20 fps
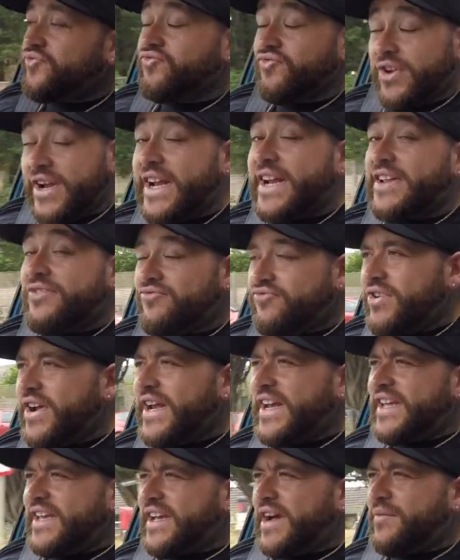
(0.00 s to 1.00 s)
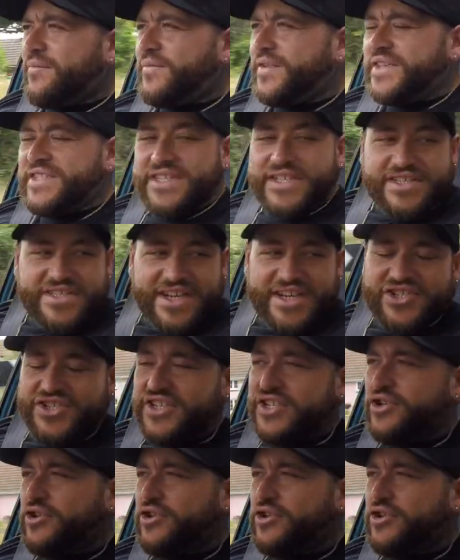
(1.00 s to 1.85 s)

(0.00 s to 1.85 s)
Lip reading: really comfy seats actually.